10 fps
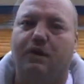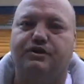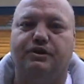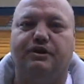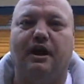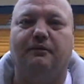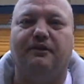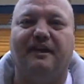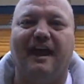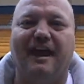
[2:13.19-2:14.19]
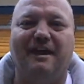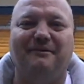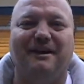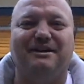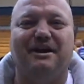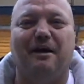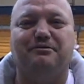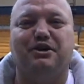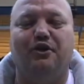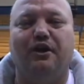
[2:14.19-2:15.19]
Wish you'd come to the game, get an
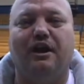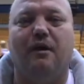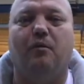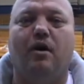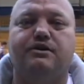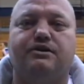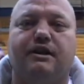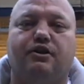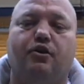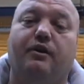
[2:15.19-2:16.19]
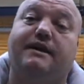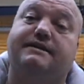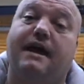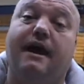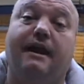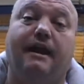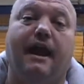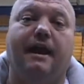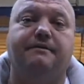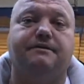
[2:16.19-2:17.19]
opportunity, come watch two exciting
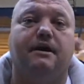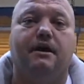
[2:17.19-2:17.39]
games.